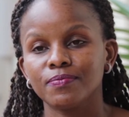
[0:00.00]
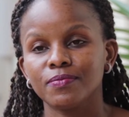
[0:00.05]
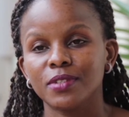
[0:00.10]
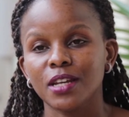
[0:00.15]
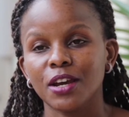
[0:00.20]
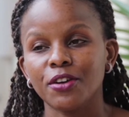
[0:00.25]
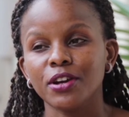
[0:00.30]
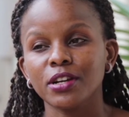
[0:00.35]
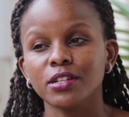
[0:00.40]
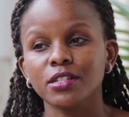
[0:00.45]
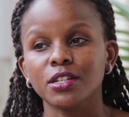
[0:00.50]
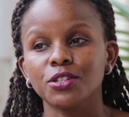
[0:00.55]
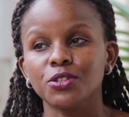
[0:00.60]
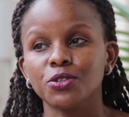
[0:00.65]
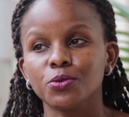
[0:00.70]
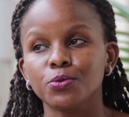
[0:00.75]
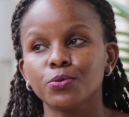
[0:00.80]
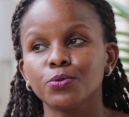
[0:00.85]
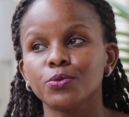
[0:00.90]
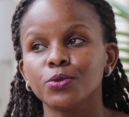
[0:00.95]
directed
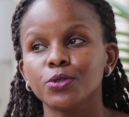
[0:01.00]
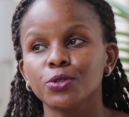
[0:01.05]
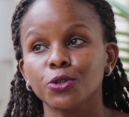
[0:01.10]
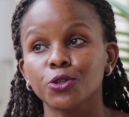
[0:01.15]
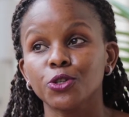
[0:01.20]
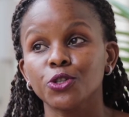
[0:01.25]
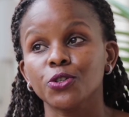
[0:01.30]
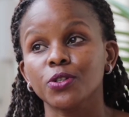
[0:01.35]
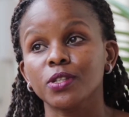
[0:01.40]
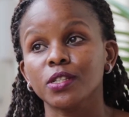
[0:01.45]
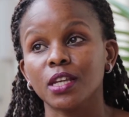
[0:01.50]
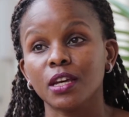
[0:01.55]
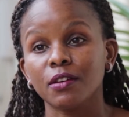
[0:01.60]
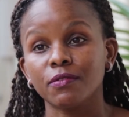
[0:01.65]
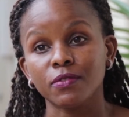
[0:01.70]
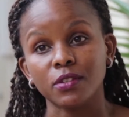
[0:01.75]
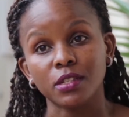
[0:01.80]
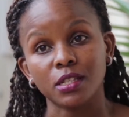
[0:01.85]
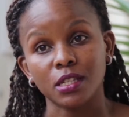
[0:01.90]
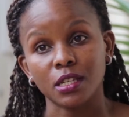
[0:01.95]
to social
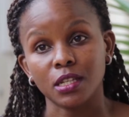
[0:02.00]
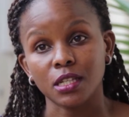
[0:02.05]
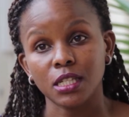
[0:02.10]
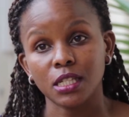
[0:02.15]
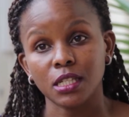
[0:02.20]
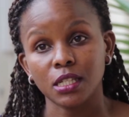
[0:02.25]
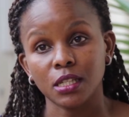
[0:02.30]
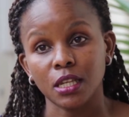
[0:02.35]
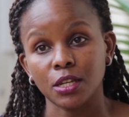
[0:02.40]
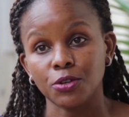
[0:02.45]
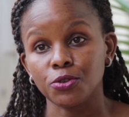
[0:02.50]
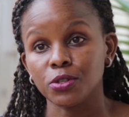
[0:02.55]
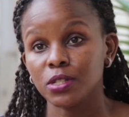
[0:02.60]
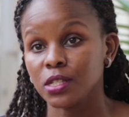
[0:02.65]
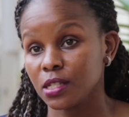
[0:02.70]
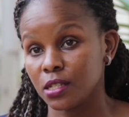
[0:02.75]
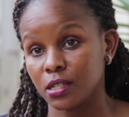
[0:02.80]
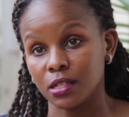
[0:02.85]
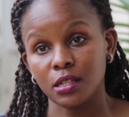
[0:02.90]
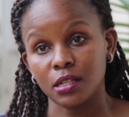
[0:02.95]
services. They
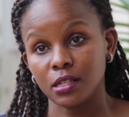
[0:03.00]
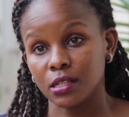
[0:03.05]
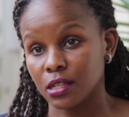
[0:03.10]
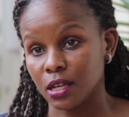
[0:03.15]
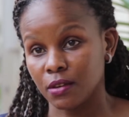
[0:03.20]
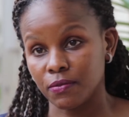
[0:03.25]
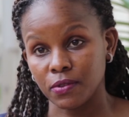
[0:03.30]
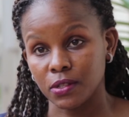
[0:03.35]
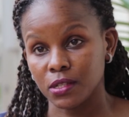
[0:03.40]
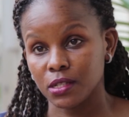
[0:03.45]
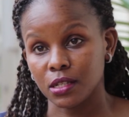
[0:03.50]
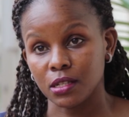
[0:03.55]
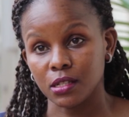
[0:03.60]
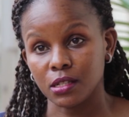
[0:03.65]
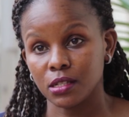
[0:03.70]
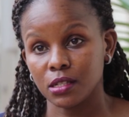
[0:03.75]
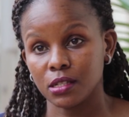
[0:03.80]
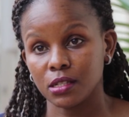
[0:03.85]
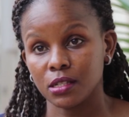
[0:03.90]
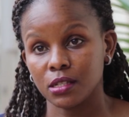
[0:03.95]
don't see the
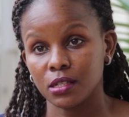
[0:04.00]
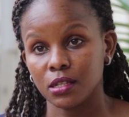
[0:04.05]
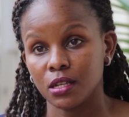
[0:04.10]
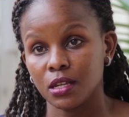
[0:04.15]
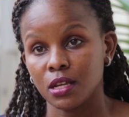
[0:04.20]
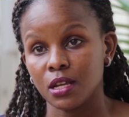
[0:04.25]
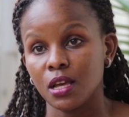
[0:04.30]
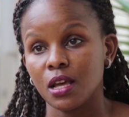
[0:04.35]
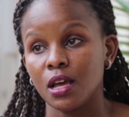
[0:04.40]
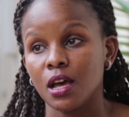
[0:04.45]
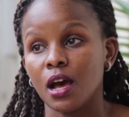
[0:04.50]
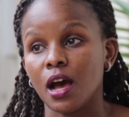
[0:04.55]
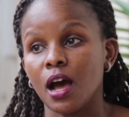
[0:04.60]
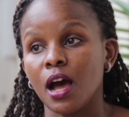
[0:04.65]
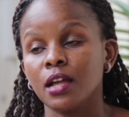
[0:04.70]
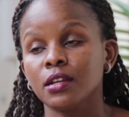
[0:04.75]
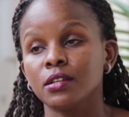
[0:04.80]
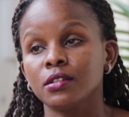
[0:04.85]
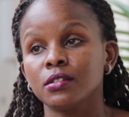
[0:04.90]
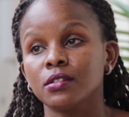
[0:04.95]
services.
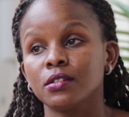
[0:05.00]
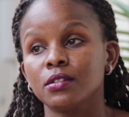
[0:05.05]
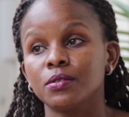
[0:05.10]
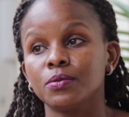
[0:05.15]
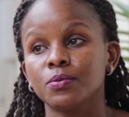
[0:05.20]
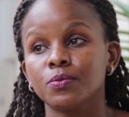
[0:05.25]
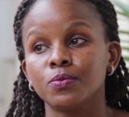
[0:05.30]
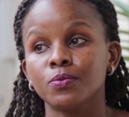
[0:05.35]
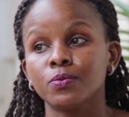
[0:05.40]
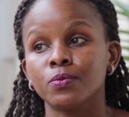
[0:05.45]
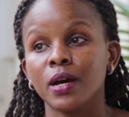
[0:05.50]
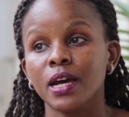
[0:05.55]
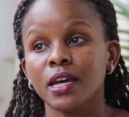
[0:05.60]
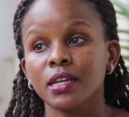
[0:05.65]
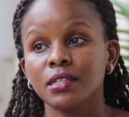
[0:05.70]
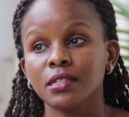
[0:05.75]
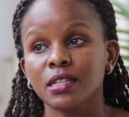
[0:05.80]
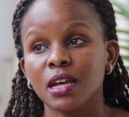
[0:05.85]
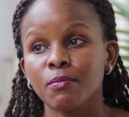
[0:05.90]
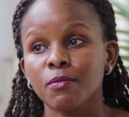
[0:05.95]
And
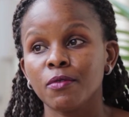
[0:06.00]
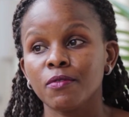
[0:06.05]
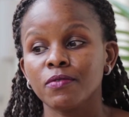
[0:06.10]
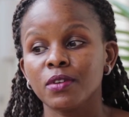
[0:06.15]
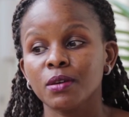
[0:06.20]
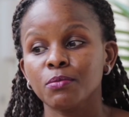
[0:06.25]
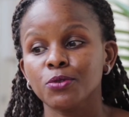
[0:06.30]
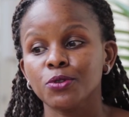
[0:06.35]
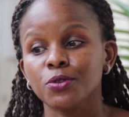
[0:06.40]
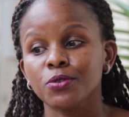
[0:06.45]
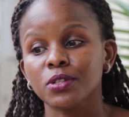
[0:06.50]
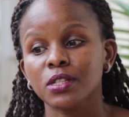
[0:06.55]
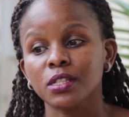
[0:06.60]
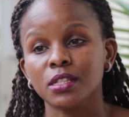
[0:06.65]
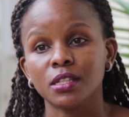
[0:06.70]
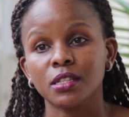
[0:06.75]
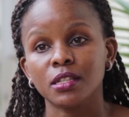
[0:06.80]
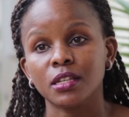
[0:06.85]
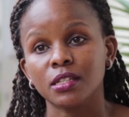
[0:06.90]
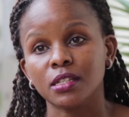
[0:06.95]
why some of them do not
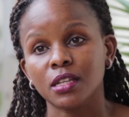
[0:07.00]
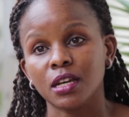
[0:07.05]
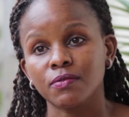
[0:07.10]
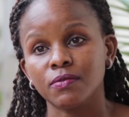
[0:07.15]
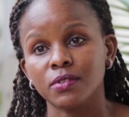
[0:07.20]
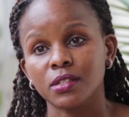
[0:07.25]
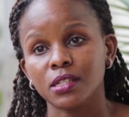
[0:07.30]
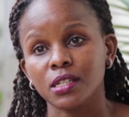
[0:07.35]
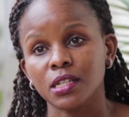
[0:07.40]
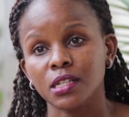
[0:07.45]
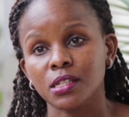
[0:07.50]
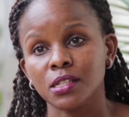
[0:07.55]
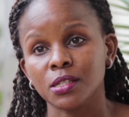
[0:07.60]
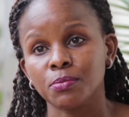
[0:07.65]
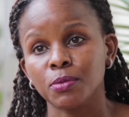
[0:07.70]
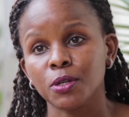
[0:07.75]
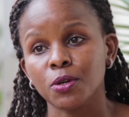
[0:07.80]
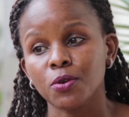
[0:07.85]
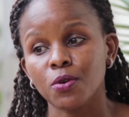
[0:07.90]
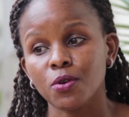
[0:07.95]
see the services is
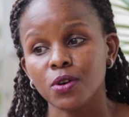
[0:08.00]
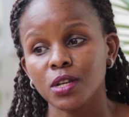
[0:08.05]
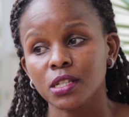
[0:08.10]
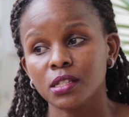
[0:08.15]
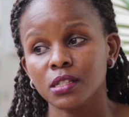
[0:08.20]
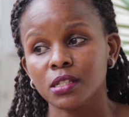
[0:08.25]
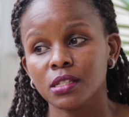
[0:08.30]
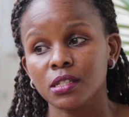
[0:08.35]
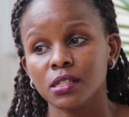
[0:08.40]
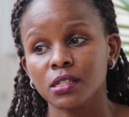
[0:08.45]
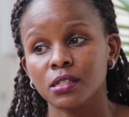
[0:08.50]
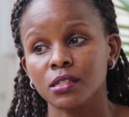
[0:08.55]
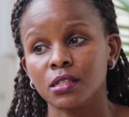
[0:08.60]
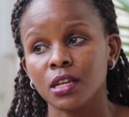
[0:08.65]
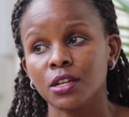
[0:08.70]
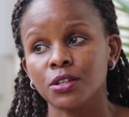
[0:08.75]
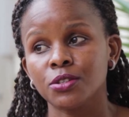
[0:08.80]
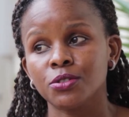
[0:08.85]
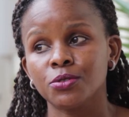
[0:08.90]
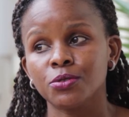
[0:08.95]
because
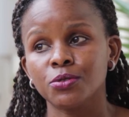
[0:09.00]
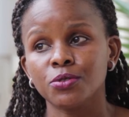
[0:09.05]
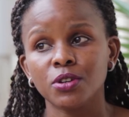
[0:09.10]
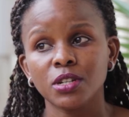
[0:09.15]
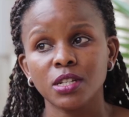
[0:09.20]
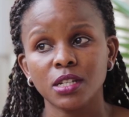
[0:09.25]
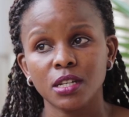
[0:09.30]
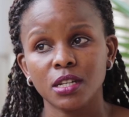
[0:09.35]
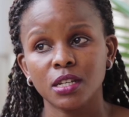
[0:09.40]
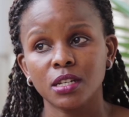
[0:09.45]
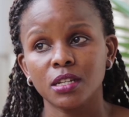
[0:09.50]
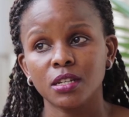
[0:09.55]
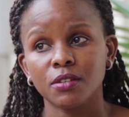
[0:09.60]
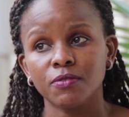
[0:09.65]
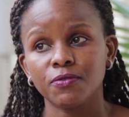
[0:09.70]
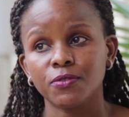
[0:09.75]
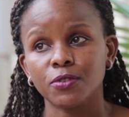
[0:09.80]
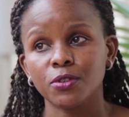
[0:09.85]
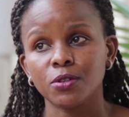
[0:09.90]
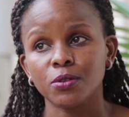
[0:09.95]
they do not keenly
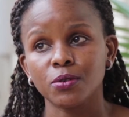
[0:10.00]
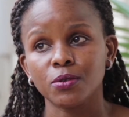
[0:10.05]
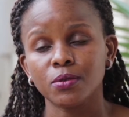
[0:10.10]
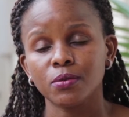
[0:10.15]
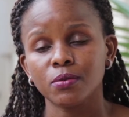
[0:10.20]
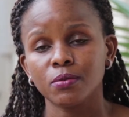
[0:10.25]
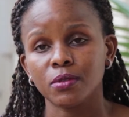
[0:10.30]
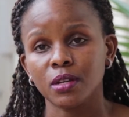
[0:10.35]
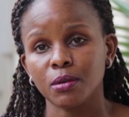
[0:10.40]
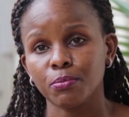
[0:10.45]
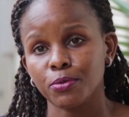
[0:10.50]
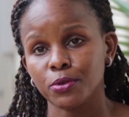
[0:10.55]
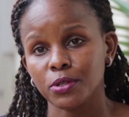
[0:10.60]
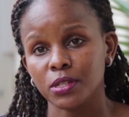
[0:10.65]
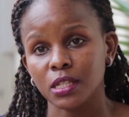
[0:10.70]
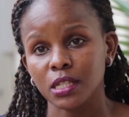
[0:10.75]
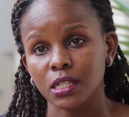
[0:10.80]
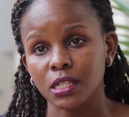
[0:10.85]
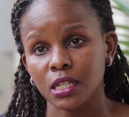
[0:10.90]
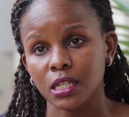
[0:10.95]
follow the
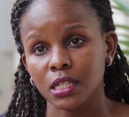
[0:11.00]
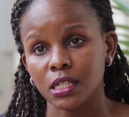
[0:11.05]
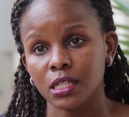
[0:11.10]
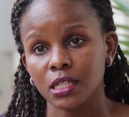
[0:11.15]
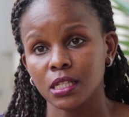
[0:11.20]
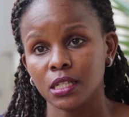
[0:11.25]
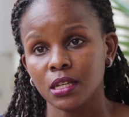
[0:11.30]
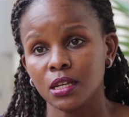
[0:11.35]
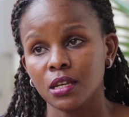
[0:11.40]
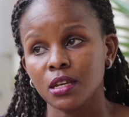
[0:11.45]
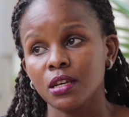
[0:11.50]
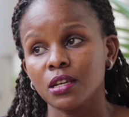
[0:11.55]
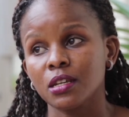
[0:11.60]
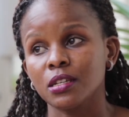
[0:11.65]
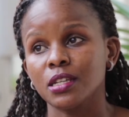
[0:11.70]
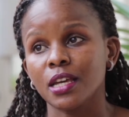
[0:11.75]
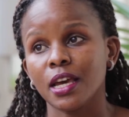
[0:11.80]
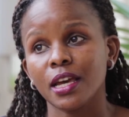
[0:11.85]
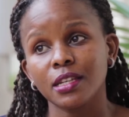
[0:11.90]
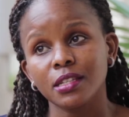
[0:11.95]
processes.
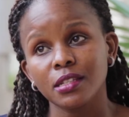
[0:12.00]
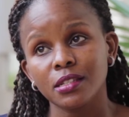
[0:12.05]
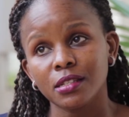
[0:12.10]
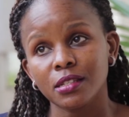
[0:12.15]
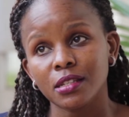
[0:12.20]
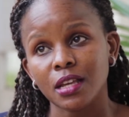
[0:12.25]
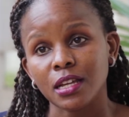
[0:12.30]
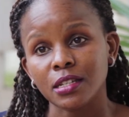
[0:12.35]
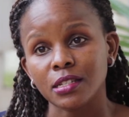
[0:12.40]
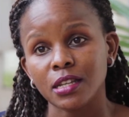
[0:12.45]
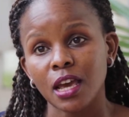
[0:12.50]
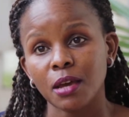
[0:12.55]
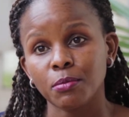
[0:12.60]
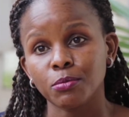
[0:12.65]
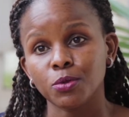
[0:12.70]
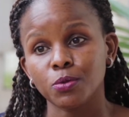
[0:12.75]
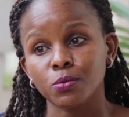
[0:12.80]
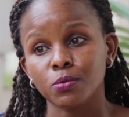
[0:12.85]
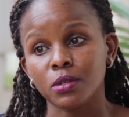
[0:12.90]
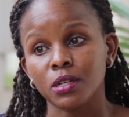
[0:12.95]
yes, at
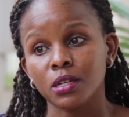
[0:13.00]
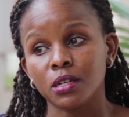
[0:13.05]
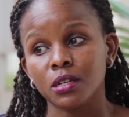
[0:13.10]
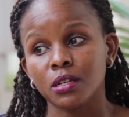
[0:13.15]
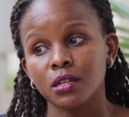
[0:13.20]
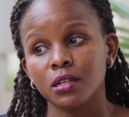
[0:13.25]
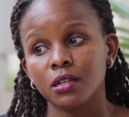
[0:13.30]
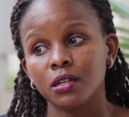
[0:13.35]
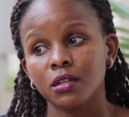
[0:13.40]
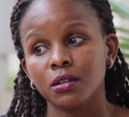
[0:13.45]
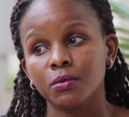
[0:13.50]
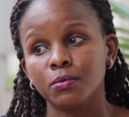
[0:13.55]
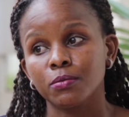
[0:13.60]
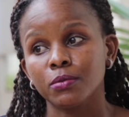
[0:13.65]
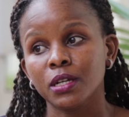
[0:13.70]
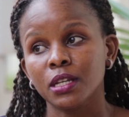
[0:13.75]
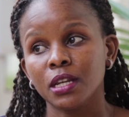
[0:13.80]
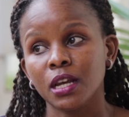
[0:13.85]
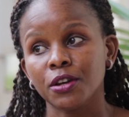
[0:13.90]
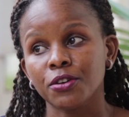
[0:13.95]
times we
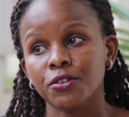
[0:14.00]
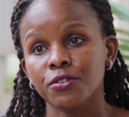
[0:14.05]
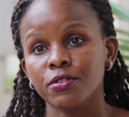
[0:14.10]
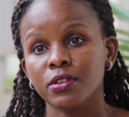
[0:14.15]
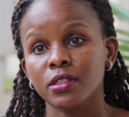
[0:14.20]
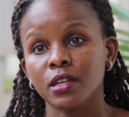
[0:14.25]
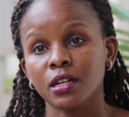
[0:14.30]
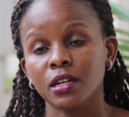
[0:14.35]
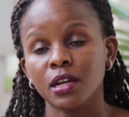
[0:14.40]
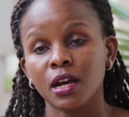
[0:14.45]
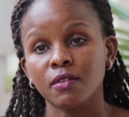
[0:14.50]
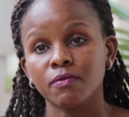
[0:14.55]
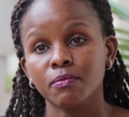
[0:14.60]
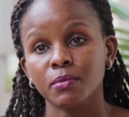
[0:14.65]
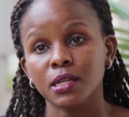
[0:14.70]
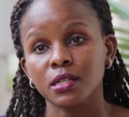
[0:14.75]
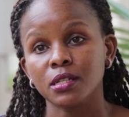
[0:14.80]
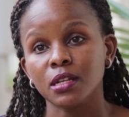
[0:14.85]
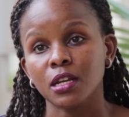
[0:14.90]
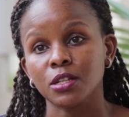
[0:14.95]
will agree that
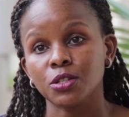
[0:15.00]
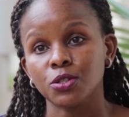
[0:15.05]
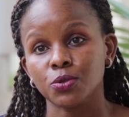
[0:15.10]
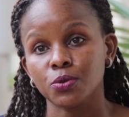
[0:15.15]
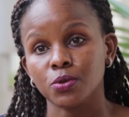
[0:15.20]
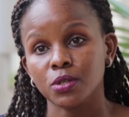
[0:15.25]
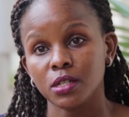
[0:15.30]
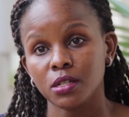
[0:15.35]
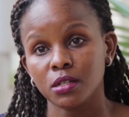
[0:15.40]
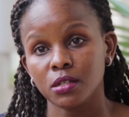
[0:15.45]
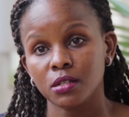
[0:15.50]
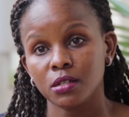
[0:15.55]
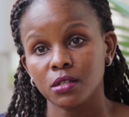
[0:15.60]
government has not